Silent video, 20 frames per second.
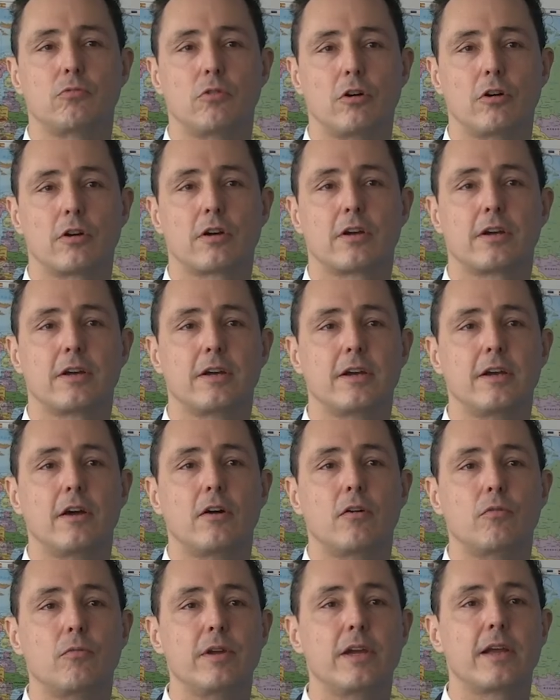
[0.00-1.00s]
work,
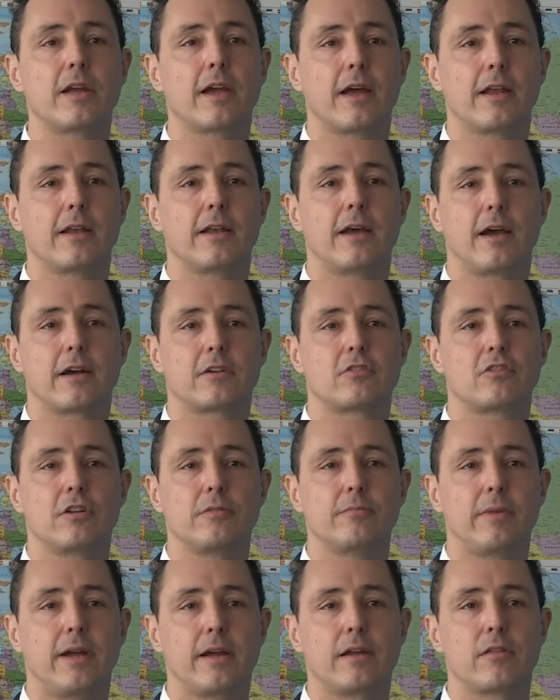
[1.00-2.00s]
we can
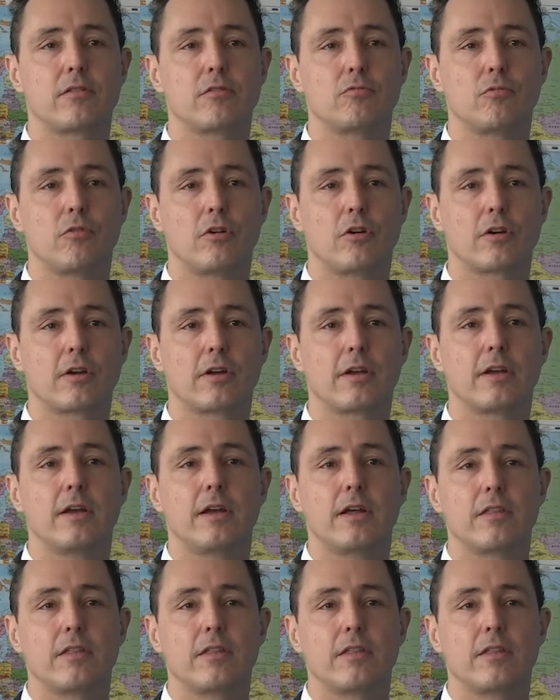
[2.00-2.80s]
actually make the work,